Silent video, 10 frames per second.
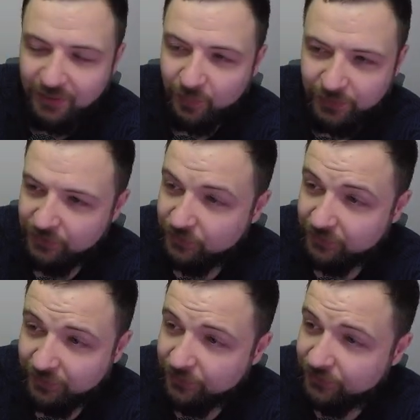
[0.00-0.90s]
but
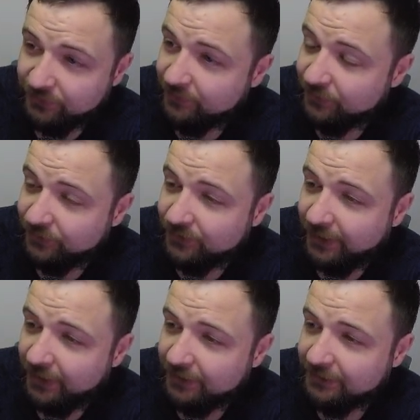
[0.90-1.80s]
it was
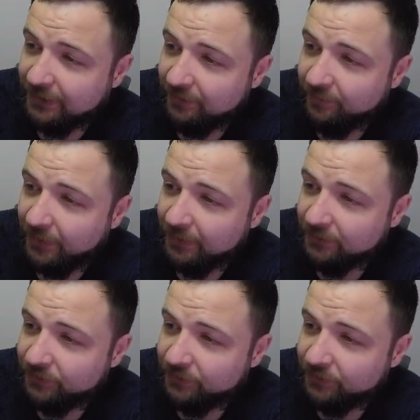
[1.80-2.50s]
scary stuff, man.